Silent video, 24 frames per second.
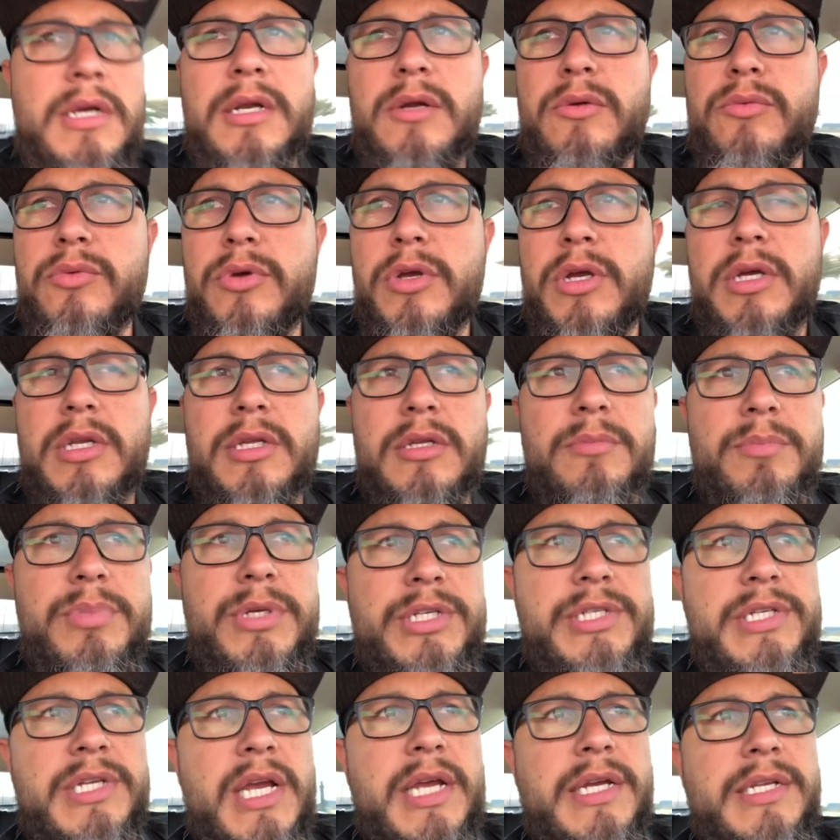run and
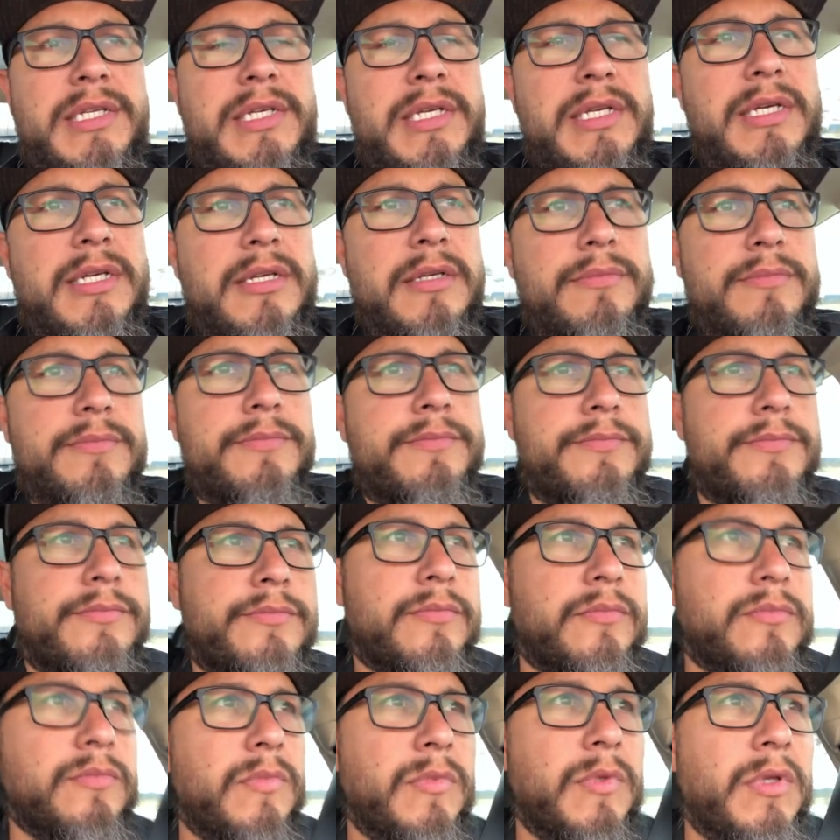pitch an idea.
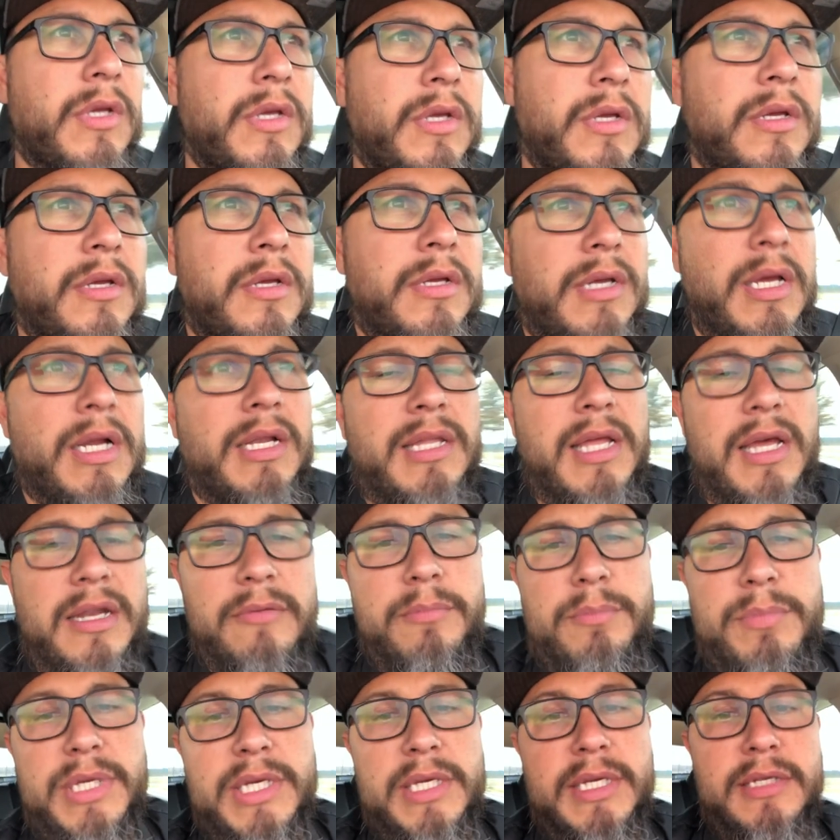Got a lot
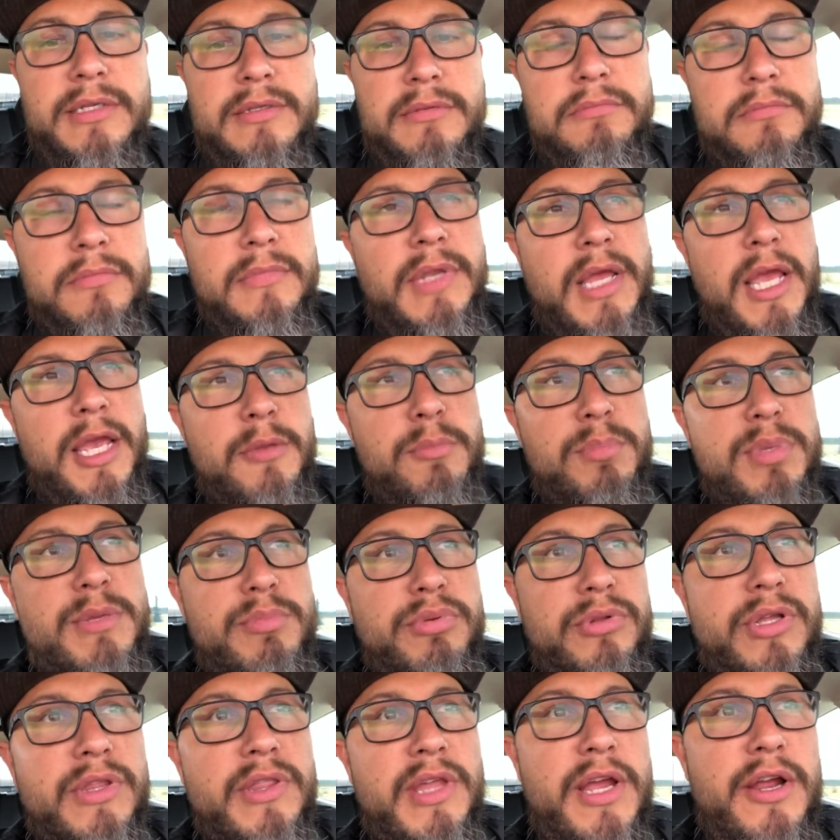of big name
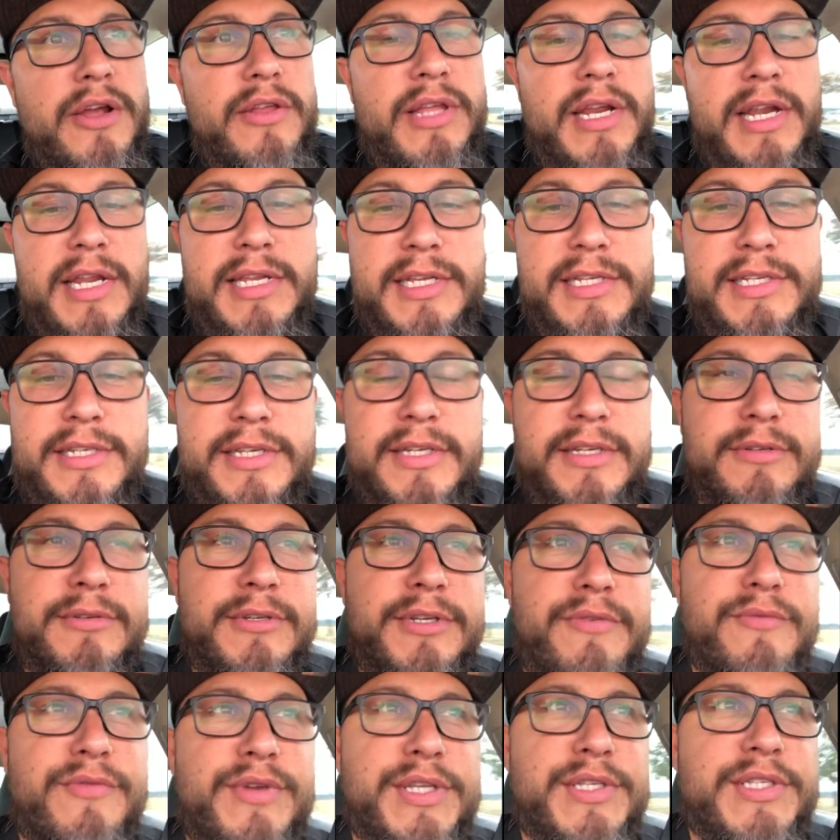people in there that I need to
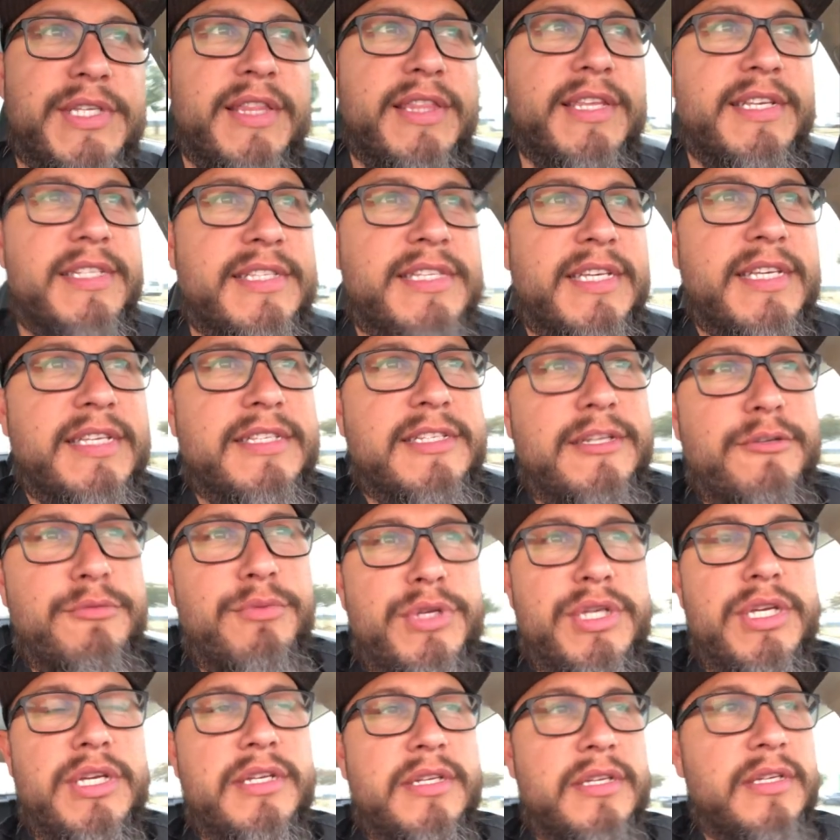convince that this thing's gonna
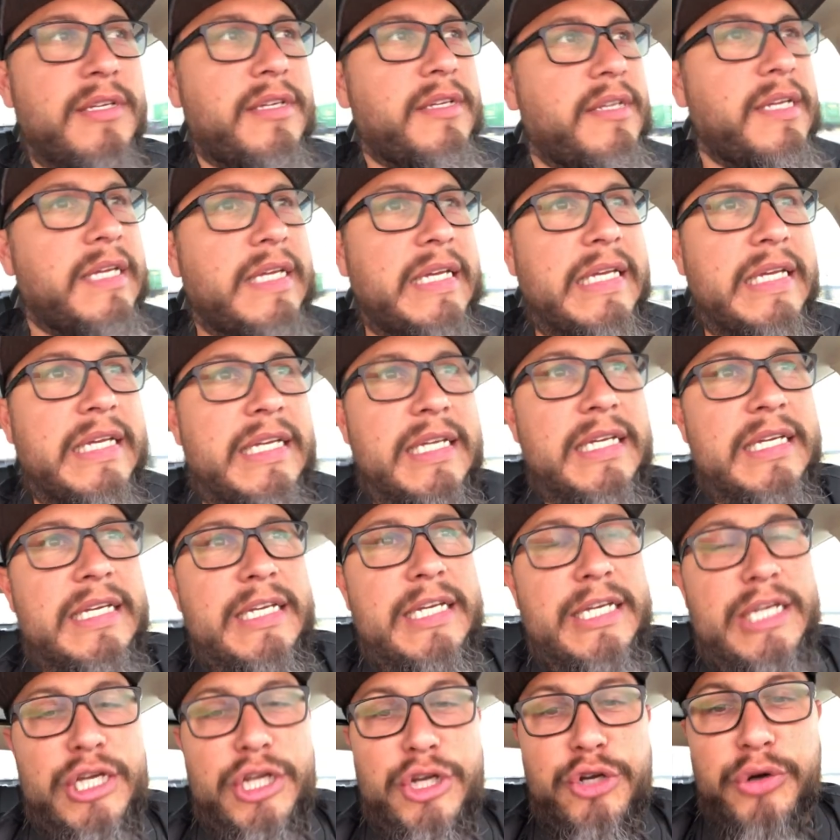be
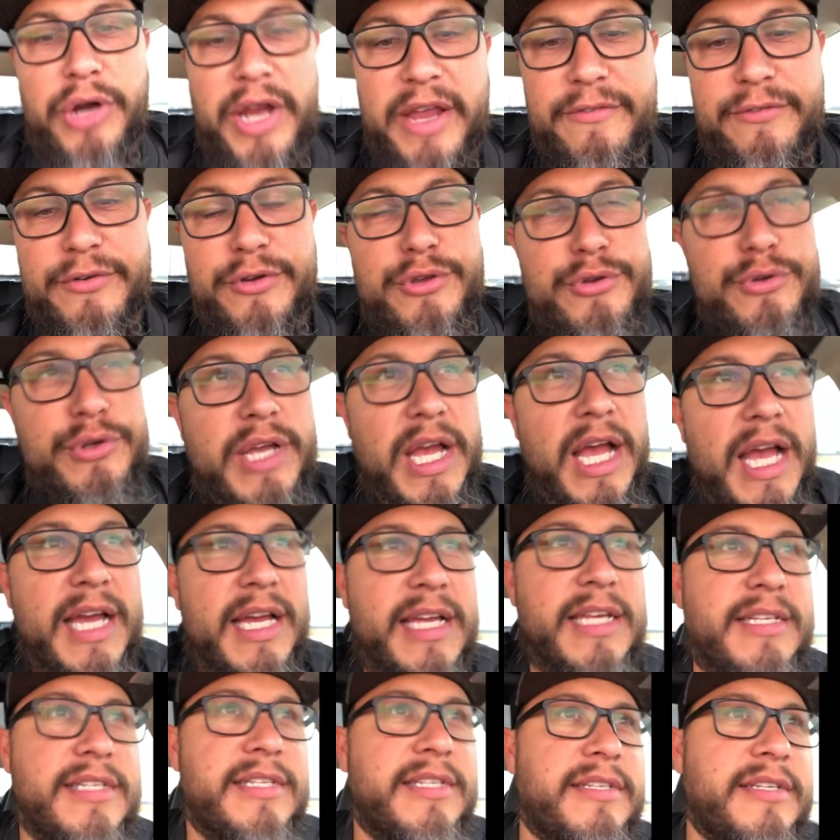great for you
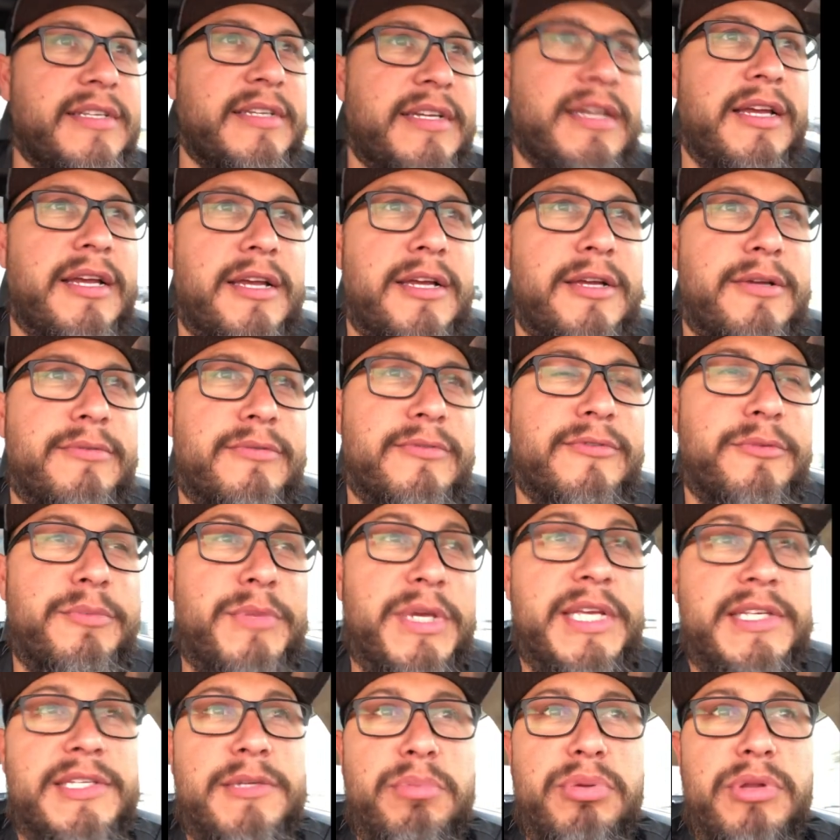guys. For
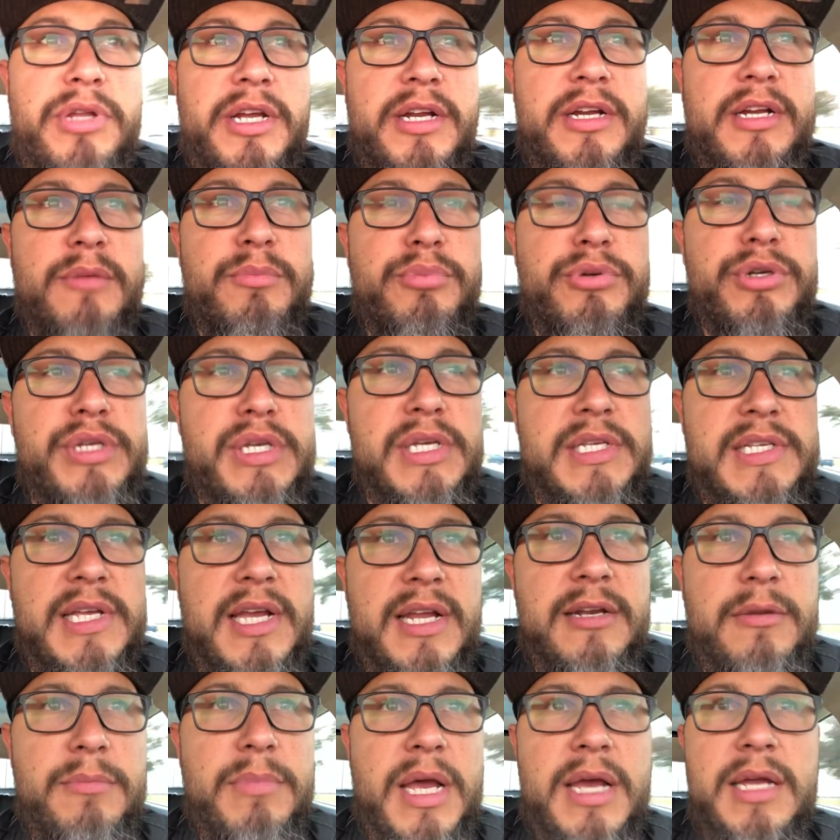me as a player, I'm pretty
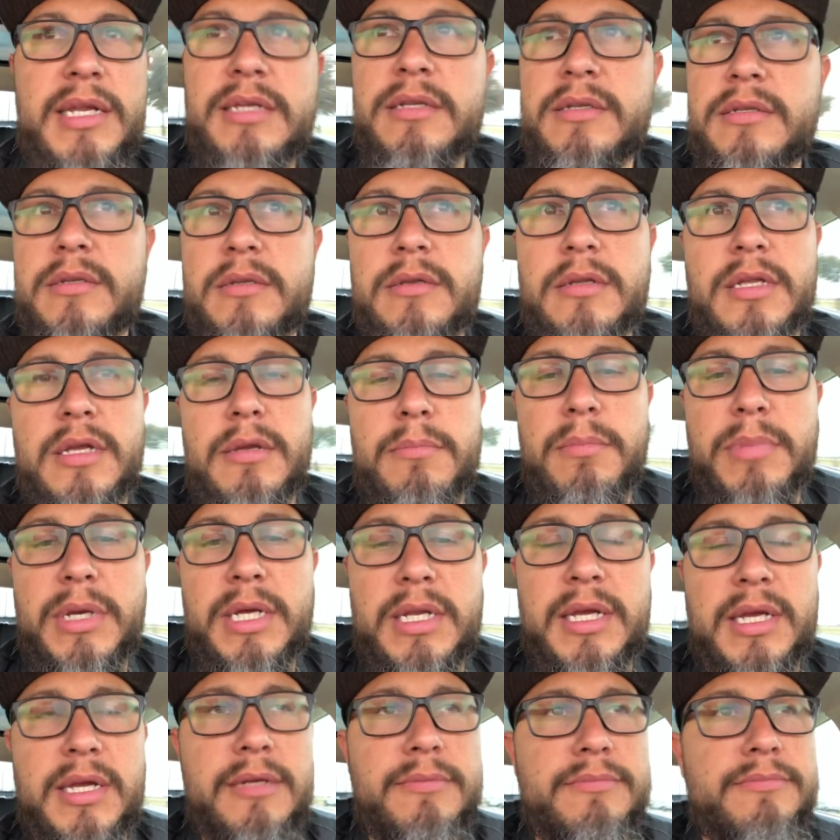excited about it.
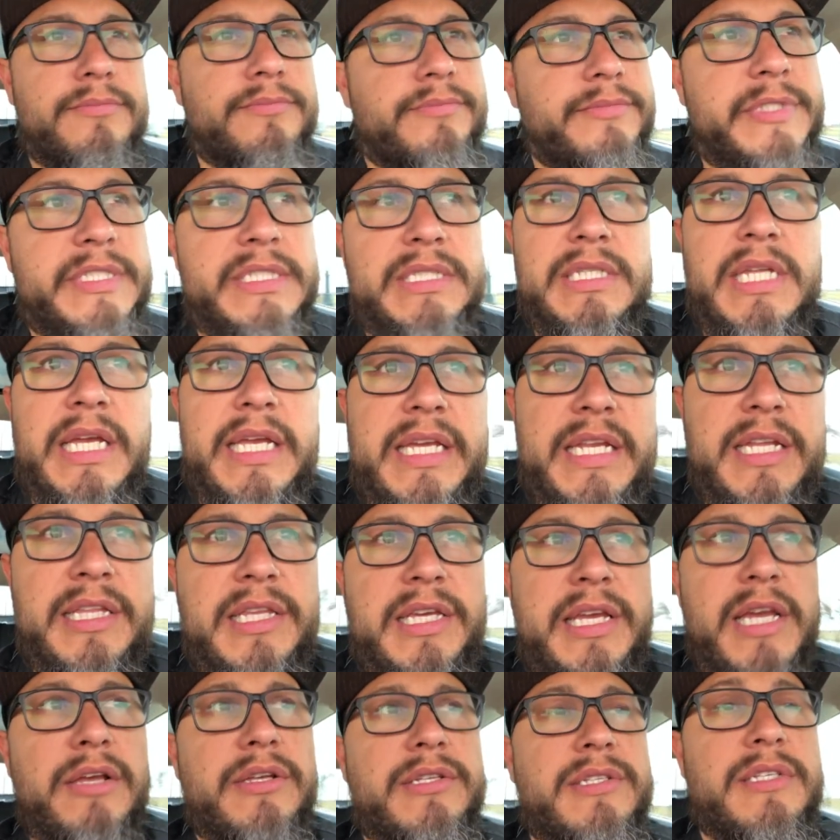But like
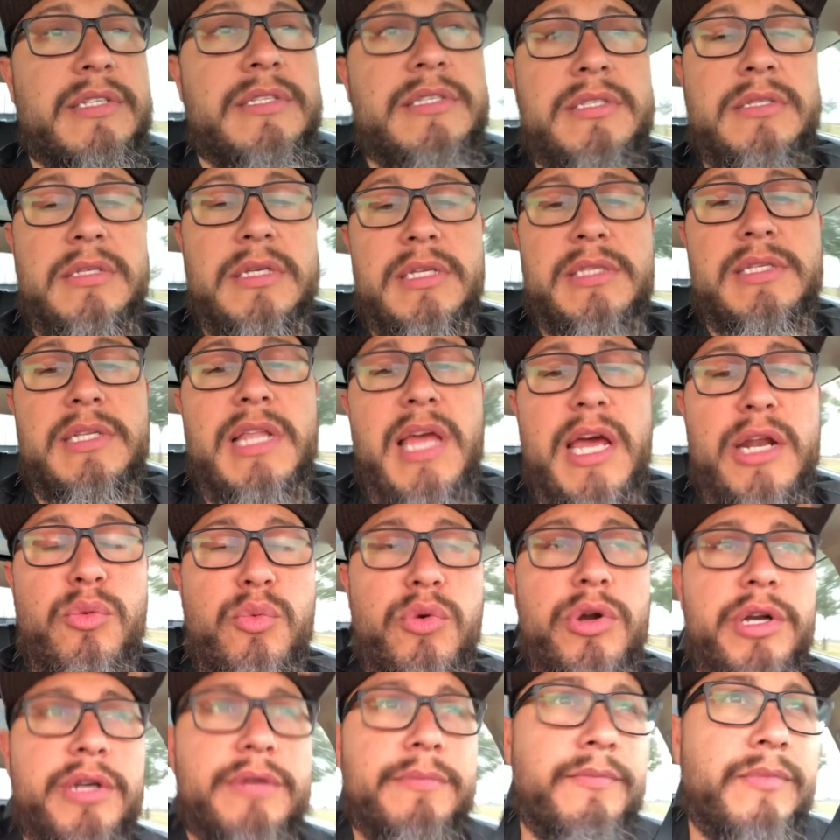anything else, it's a lot of
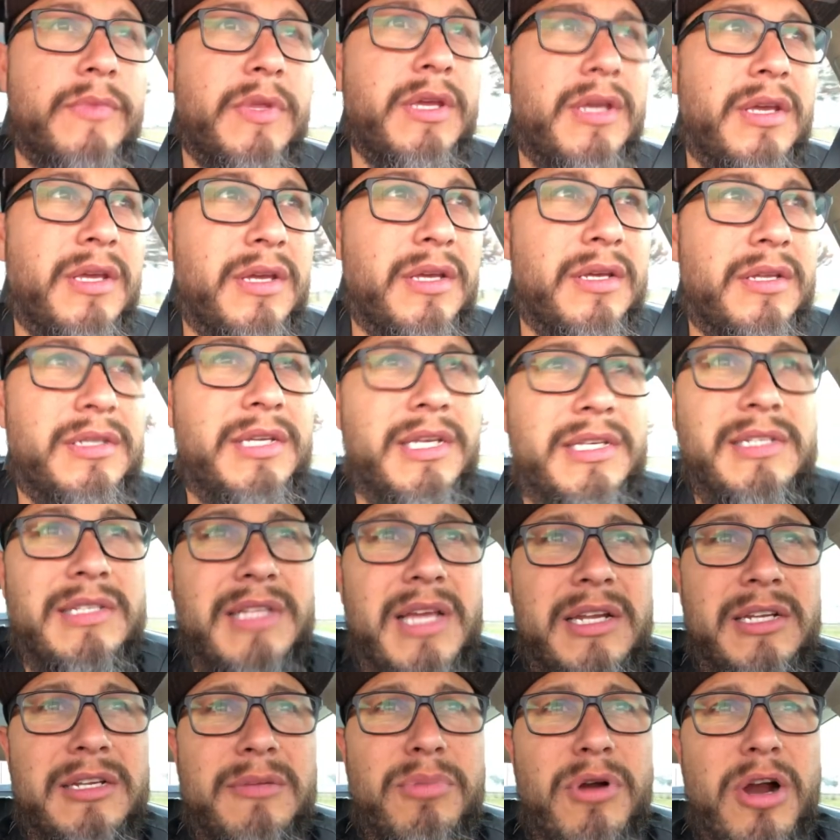work. It takes a
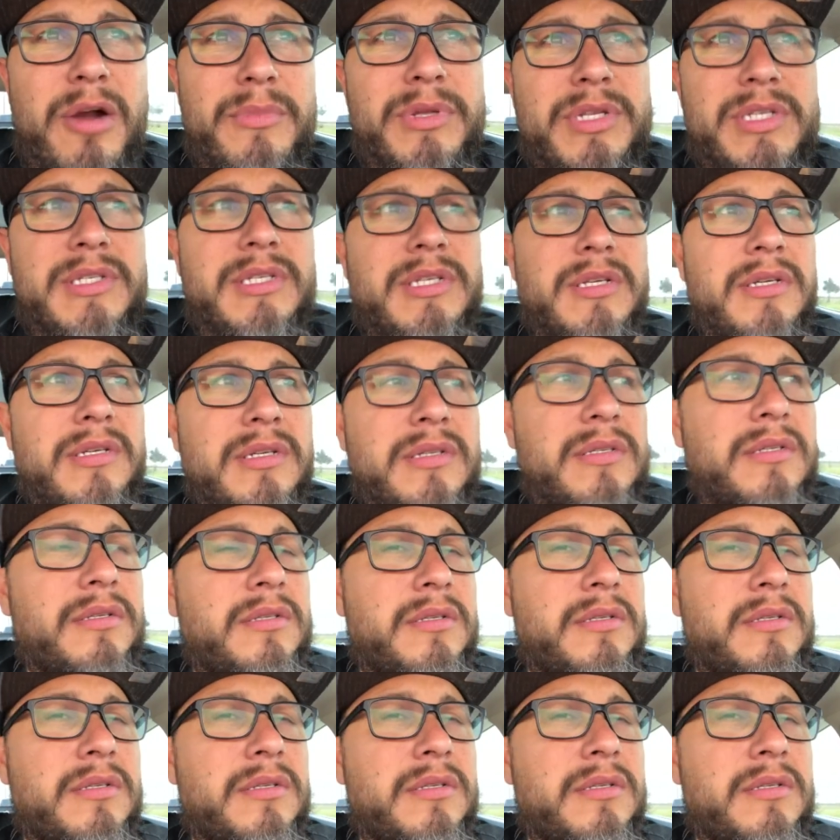lot of departments to